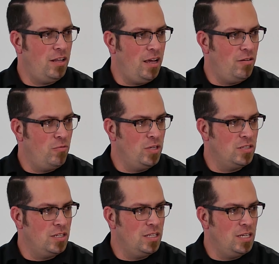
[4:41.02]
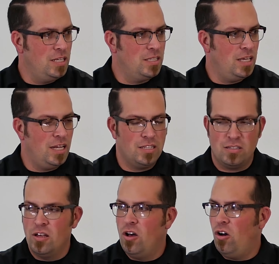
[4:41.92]
that reasoning is that it's
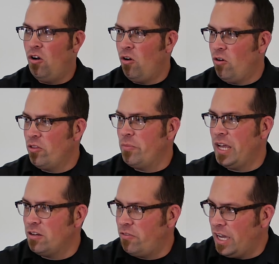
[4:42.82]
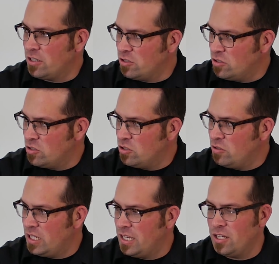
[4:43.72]
all the manufacturers. You
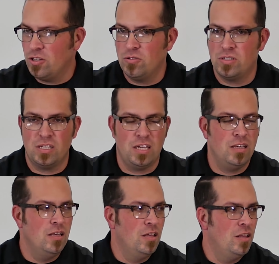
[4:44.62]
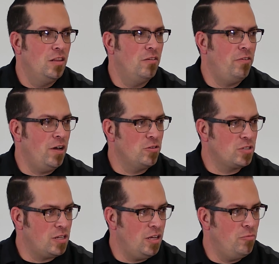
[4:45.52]
get in right. and you see the Founders
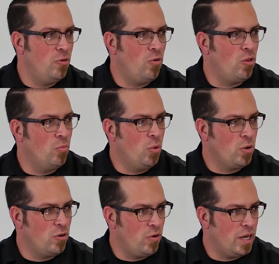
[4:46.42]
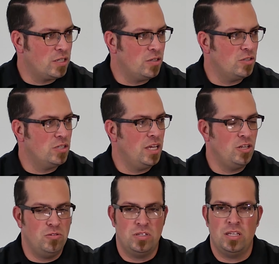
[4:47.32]
Club or the Board of Directors,
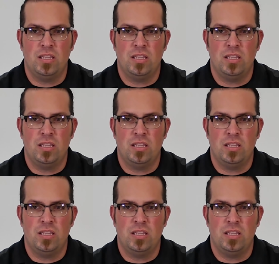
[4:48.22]
and you see